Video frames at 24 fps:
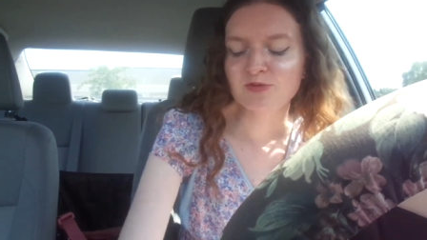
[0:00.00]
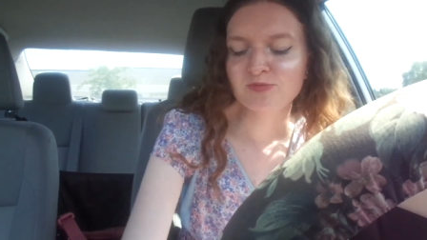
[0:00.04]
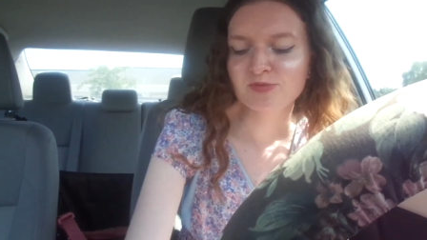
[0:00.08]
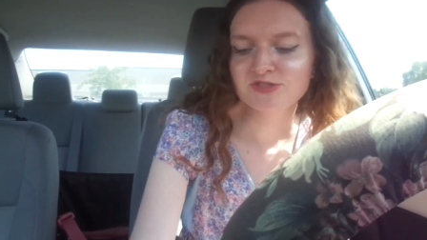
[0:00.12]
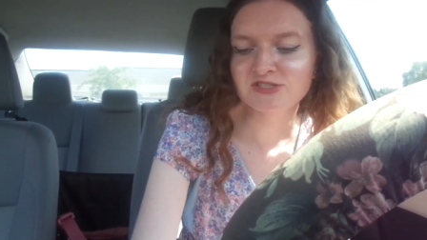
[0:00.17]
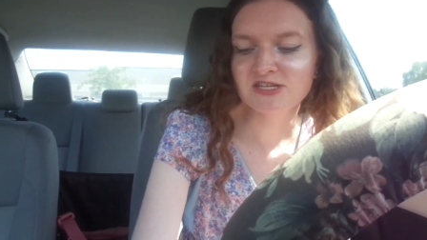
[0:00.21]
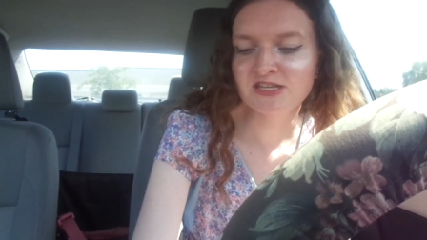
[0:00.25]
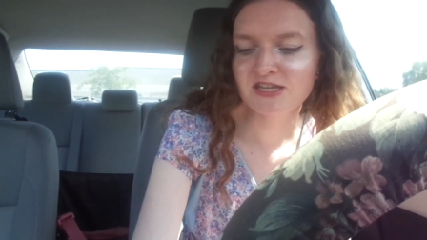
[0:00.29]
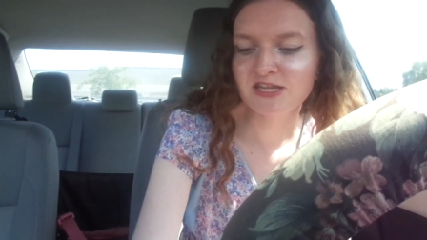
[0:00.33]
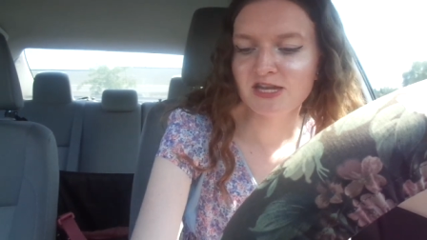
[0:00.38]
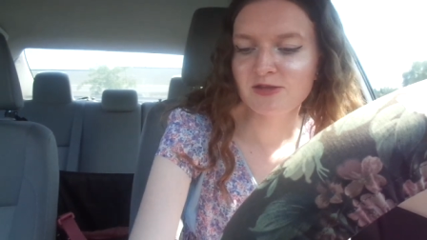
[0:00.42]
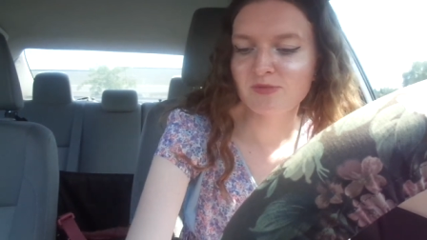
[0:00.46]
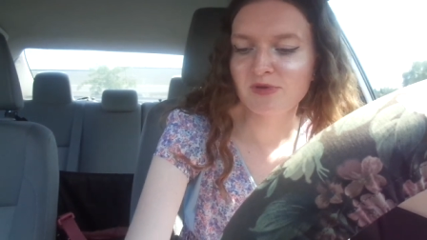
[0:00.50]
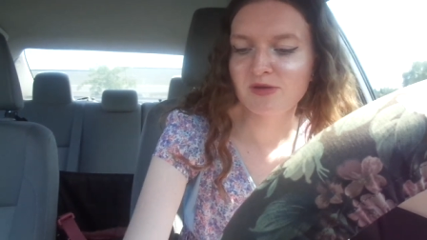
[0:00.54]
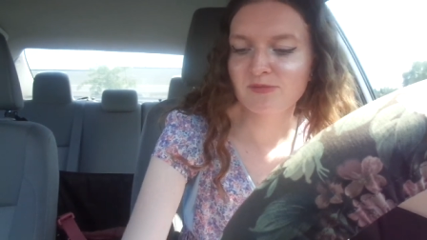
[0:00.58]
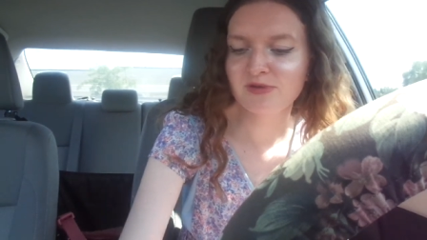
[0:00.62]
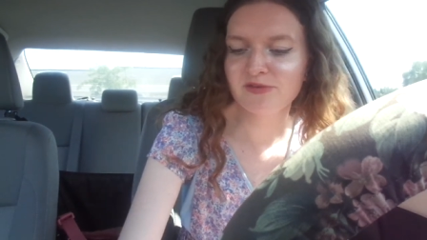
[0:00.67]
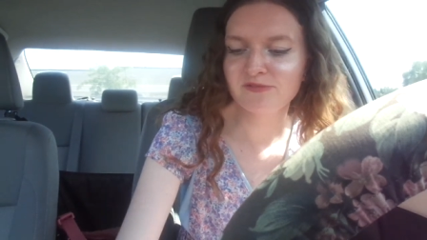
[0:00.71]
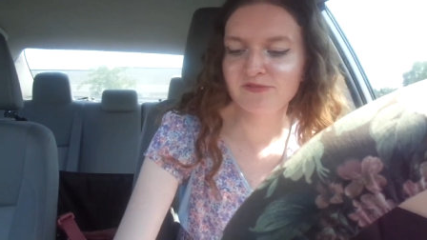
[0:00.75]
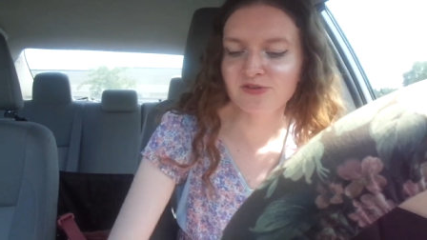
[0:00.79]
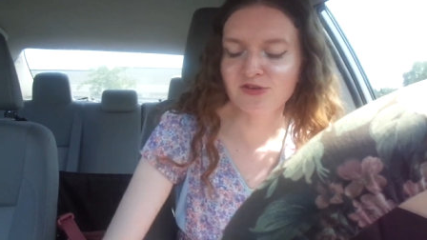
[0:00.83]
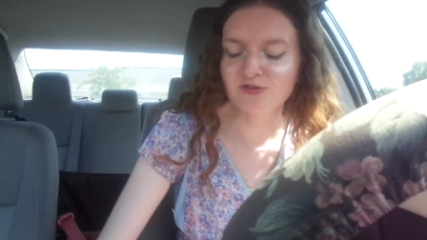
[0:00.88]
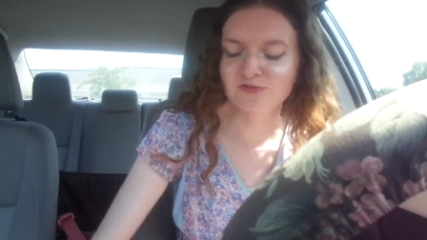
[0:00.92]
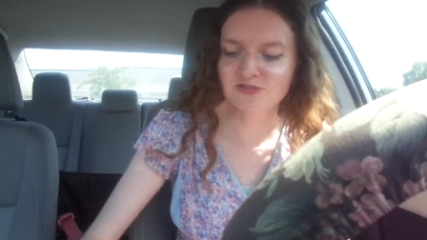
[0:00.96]
I'll pretend that I'm on
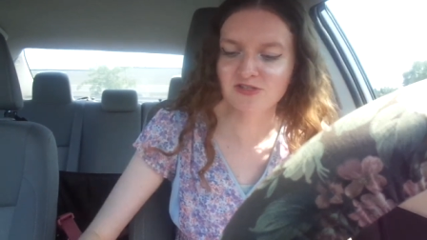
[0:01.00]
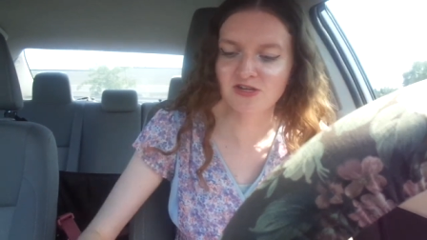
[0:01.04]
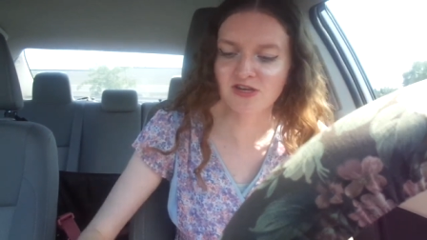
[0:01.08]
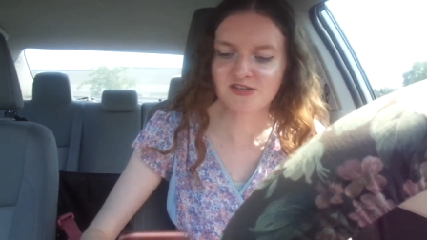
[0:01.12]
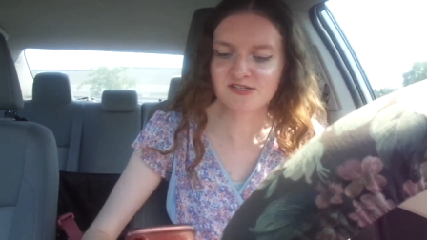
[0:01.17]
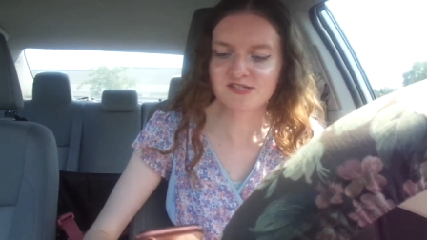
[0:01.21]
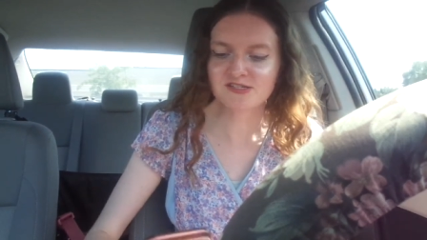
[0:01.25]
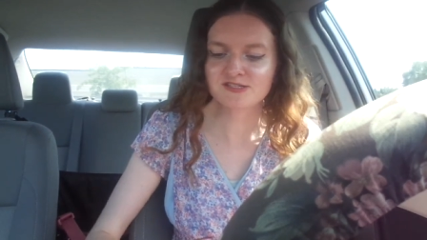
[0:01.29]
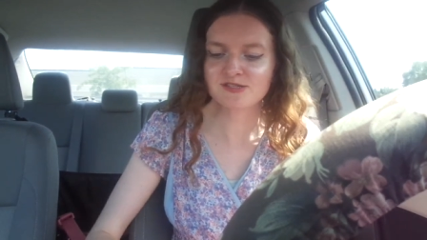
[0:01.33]
my phone talking to